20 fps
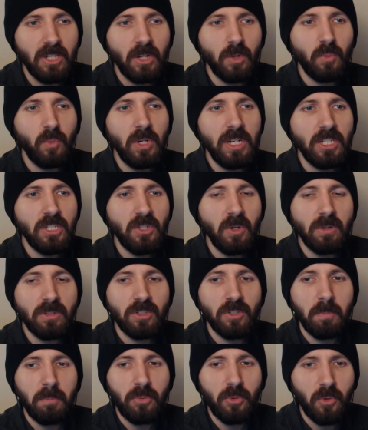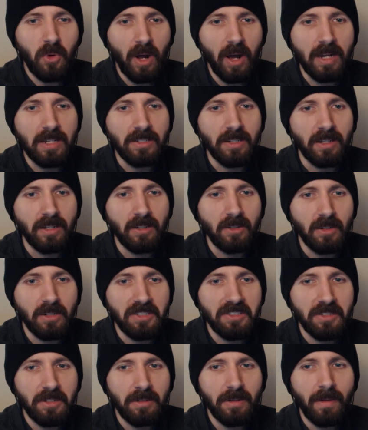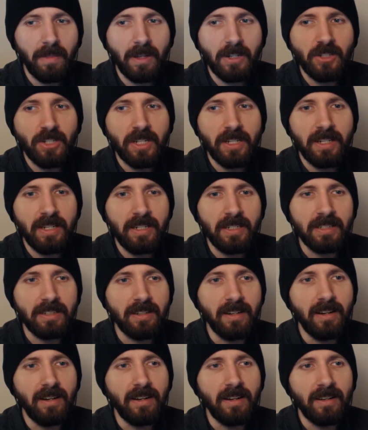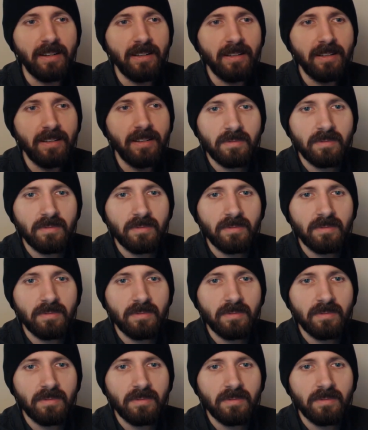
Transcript: Is that really so surprising, considering that she killed a guy?